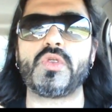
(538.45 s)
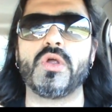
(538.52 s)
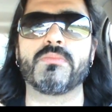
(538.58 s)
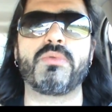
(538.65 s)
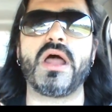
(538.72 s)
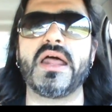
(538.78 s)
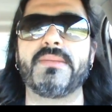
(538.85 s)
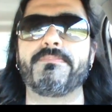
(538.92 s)

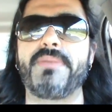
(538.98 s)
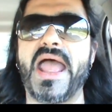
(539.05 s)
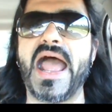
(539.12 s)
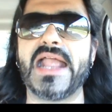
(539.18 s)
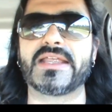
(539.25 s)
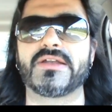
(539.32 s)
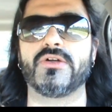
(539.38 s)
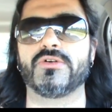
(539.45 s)
Or brought it
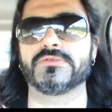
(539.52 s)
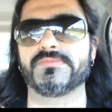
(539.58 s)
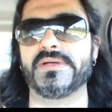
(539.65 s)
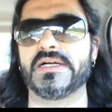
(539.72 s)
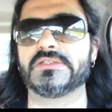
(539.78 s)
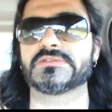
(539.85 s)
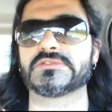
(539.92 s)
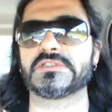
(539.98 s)
back, an old
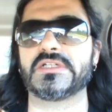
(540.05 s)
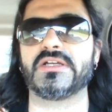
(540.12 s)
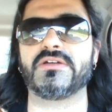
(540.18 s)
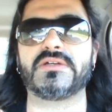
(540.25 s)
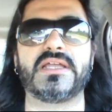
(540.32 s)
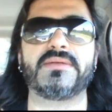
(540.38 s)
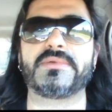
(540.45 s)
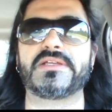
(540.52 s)
belt, you
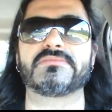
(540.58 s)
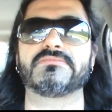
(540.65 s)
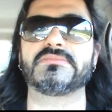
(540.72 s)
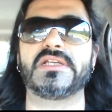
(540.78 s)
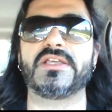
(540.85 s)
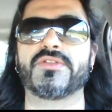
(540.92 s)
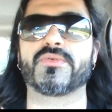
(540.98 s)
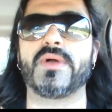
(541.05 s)
know? I mean,
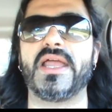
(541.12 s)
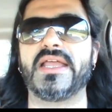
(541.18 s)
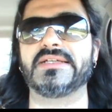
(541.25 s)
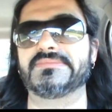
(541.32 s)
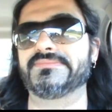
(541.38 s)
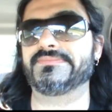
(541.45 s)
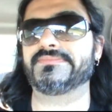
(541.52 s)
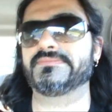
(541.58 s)
either
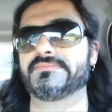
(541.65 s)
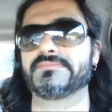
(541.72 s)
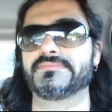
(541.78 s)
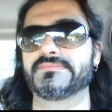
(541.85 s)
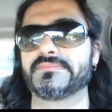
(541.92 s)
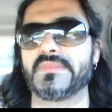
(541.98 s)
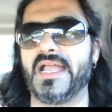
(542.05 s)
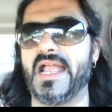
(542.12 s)
way,
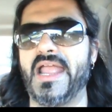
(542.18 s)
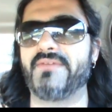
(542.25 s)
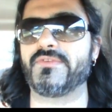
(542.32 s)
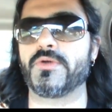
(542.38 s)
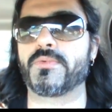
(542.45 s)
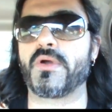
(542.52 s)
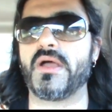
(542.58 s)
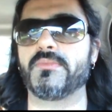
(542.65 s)
I have
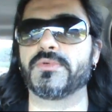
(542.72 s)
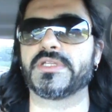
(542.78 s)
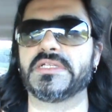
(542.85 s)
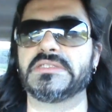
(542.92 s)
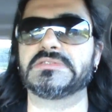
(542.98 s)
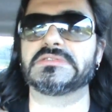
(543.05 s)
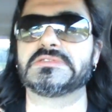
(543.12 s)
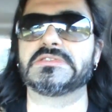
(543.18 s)
no problem
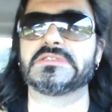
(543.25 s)
with it.